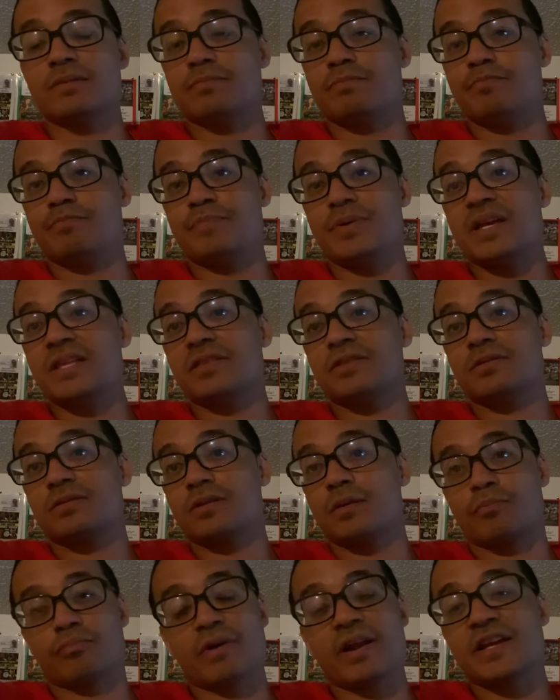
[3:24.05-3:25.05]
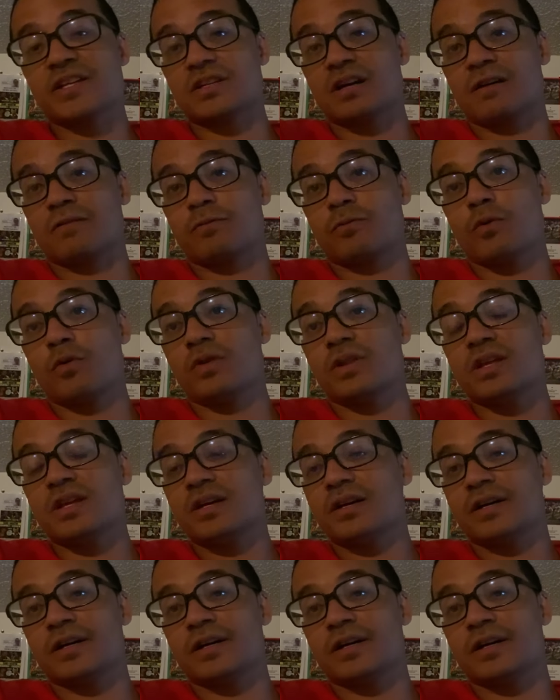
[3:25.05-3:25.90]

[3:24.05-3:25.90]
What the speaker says: beat the brakes off Rolly.